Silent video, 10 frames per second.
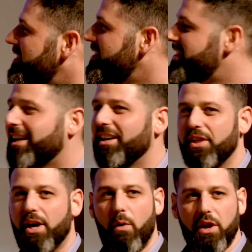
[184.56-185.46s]
Second
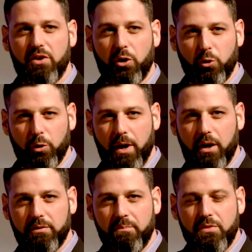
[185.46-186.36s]
thing I want to talk to you
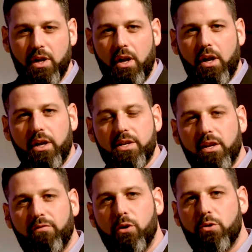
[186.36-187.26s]
about is
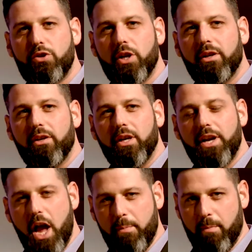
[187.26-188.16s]
evolution
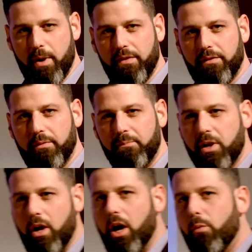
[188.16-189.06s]
enablement.
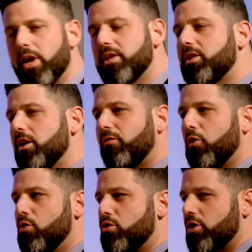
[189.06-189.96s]
And when I say
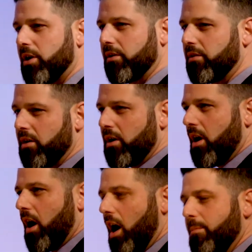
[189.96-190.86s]
evolution,
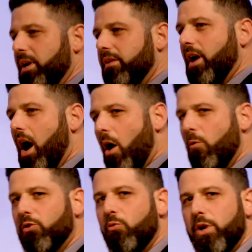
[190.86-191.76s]
I mean how
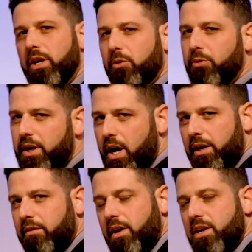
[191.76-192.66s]
do we
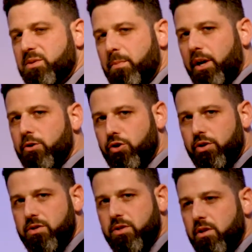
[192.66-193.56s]
create, as
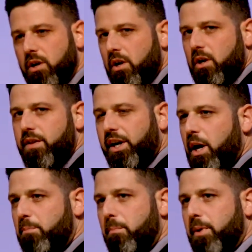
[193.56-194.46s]
managers, the
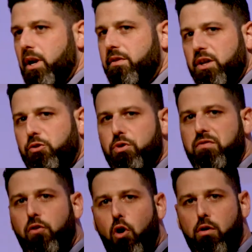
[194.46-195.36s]
capability to
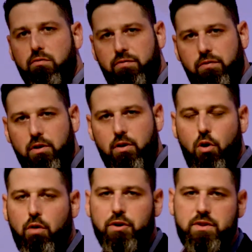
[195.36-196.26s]
evolve
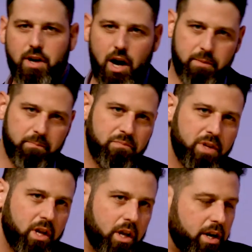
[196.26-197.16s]
over time
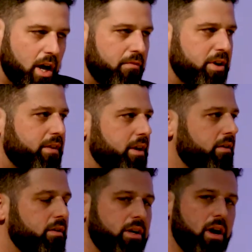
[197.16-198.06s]
in
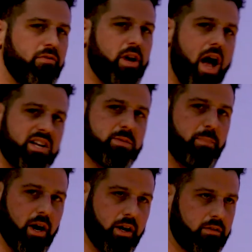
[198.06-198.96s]
every
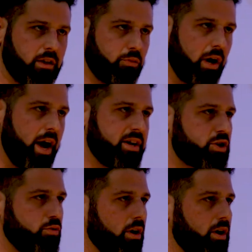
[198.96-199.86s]
aspect that relates
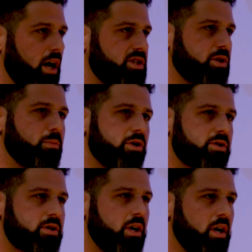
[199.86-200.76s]
to our
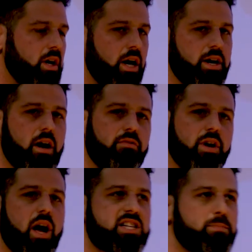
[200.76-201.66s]
customers and in
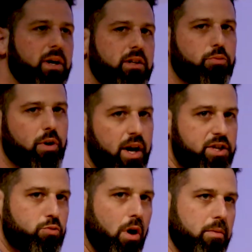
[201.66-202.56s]
every aspect that relates to our